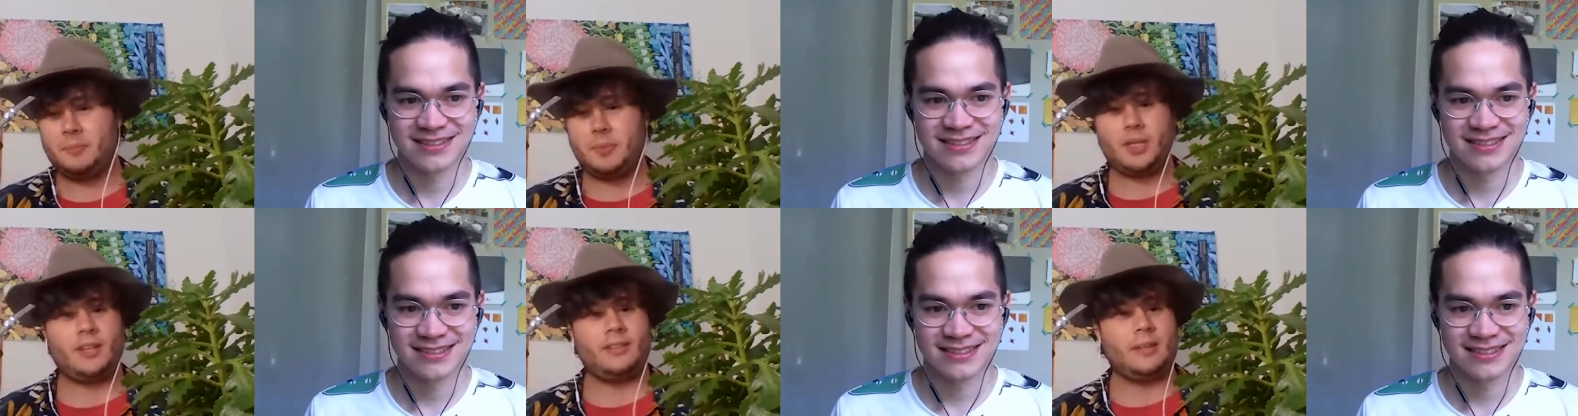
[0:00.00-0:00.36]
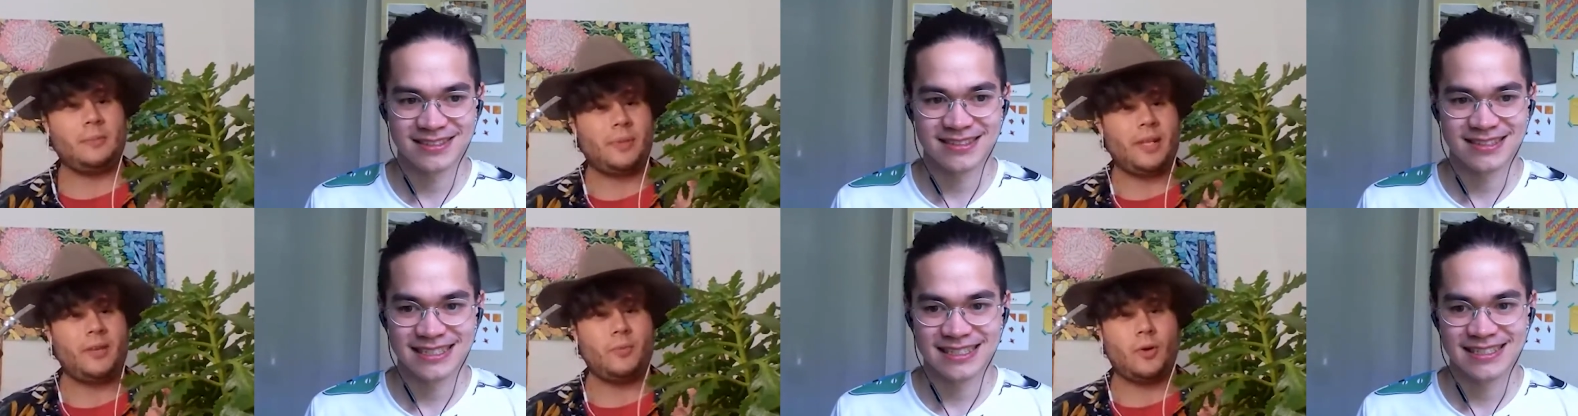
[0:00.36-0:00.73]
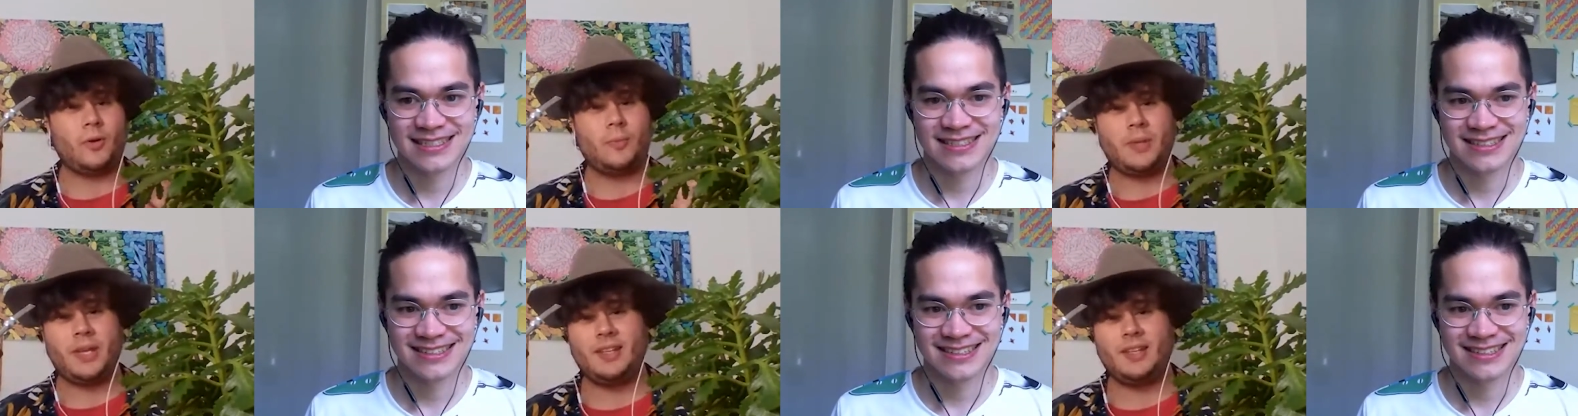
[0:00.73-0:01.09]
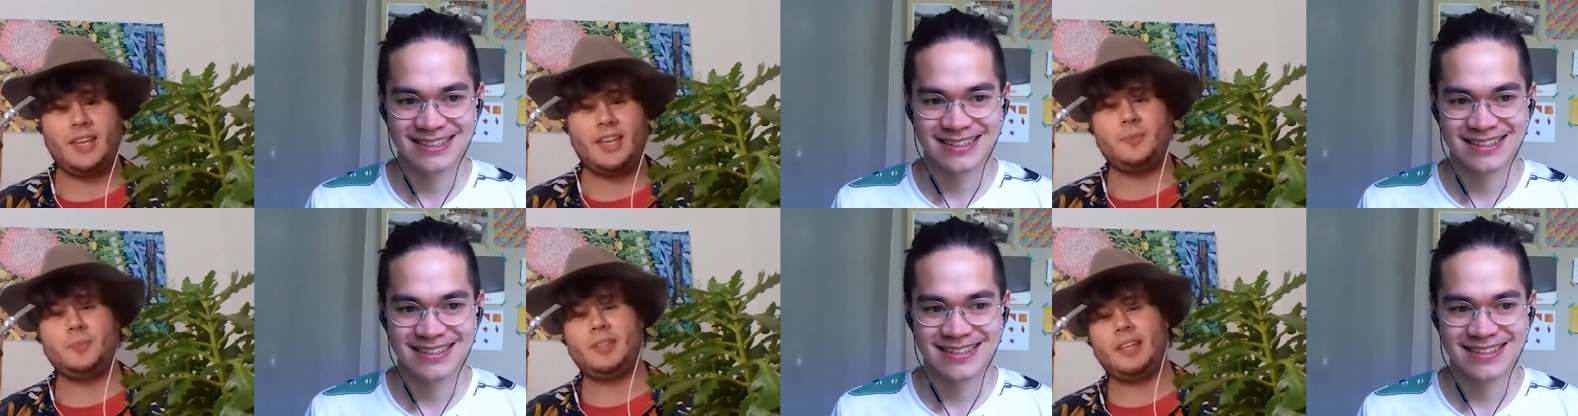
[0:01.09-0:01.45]
Speaker 1: because I play role playing
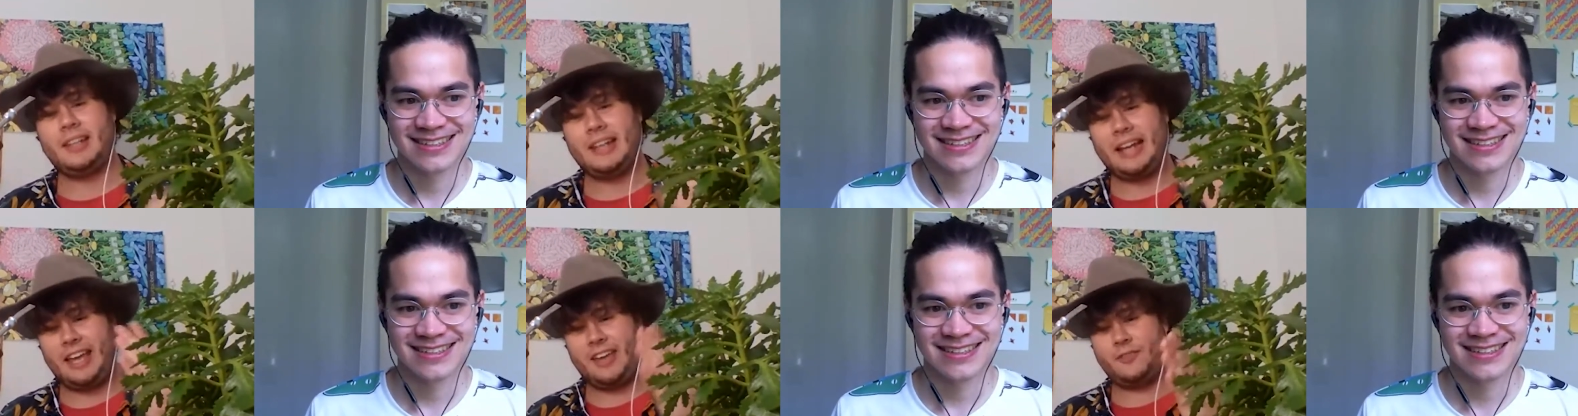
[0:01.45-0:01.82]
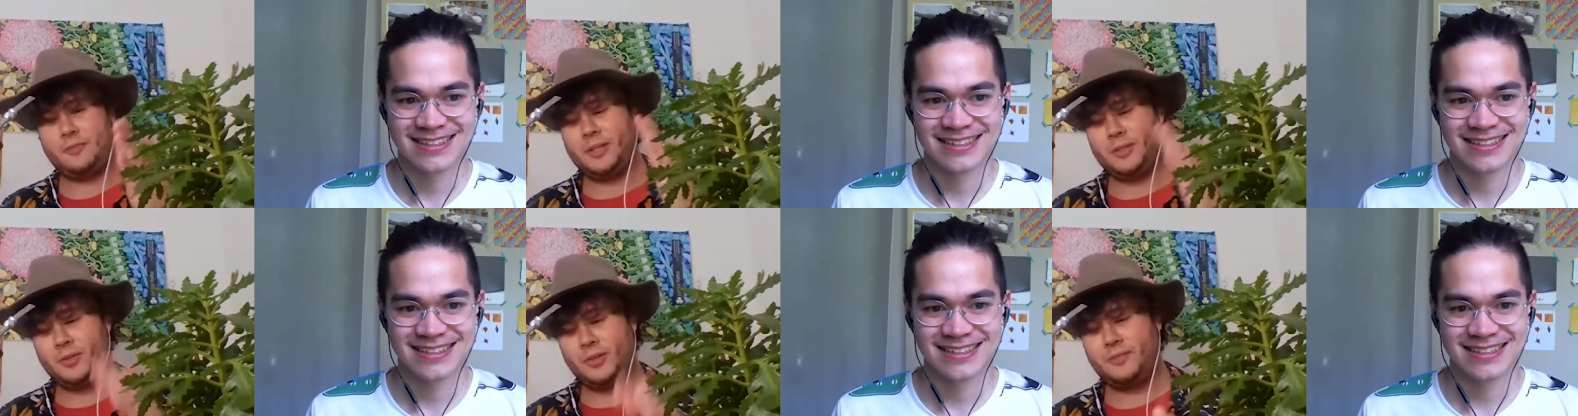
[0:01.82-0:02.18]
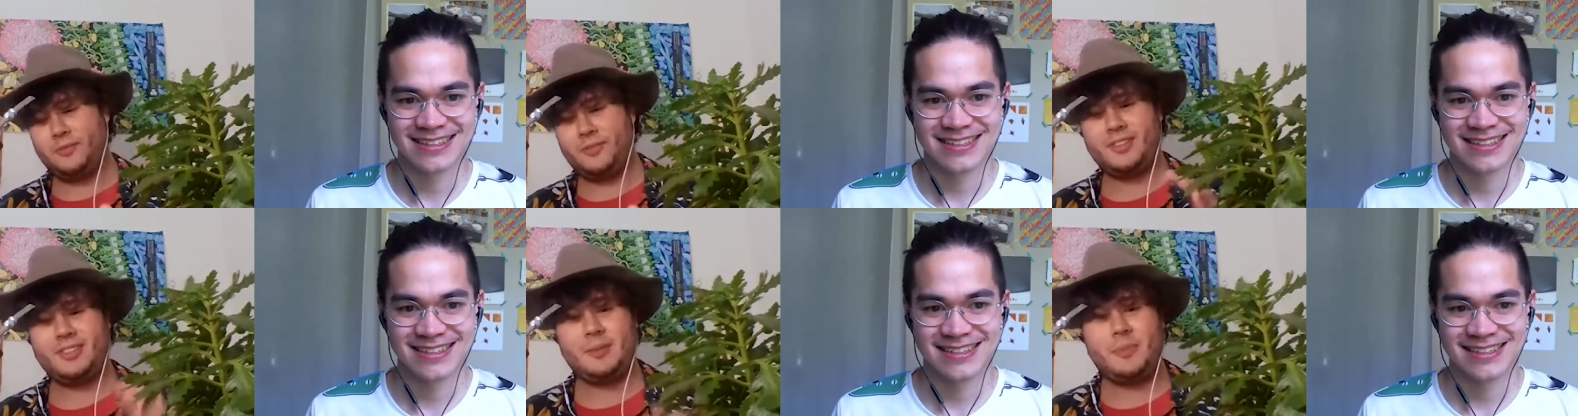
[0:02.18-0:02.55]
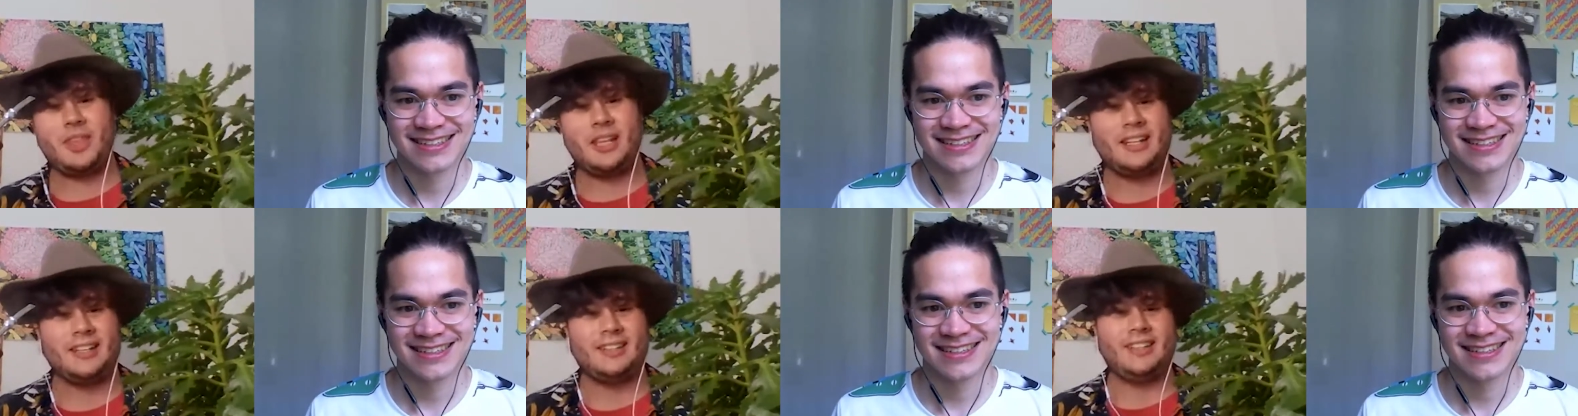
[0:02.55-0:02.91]
games and I have been looking for
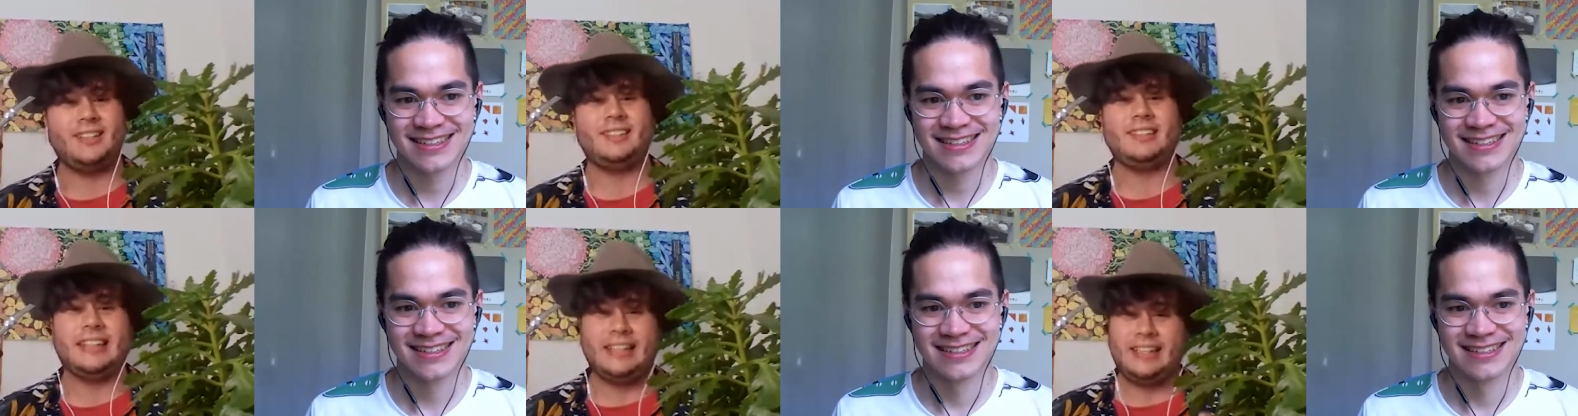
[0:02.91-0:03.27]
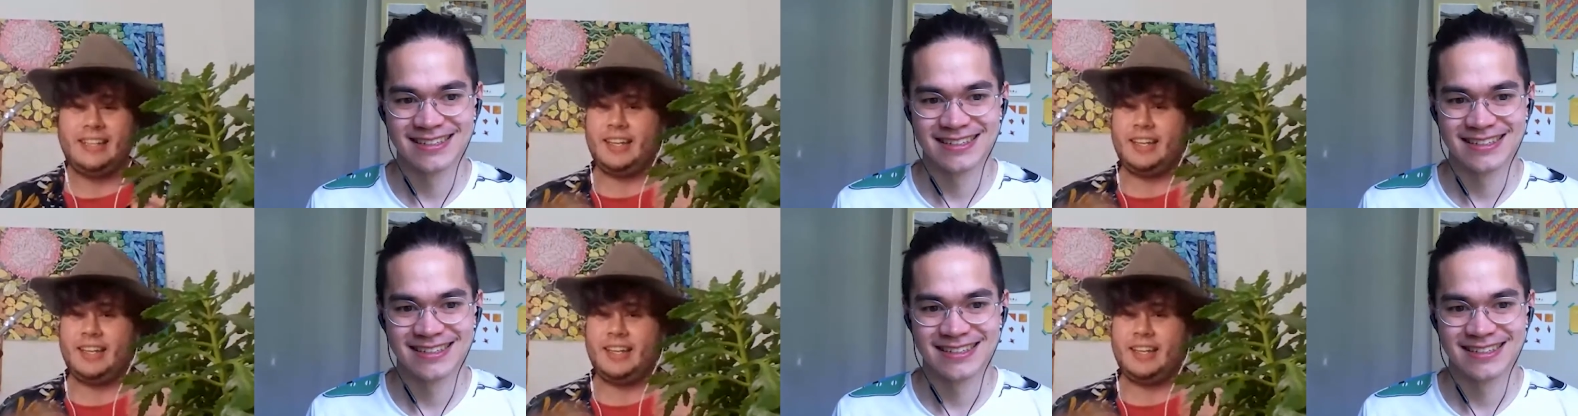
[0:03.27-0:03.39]
something like this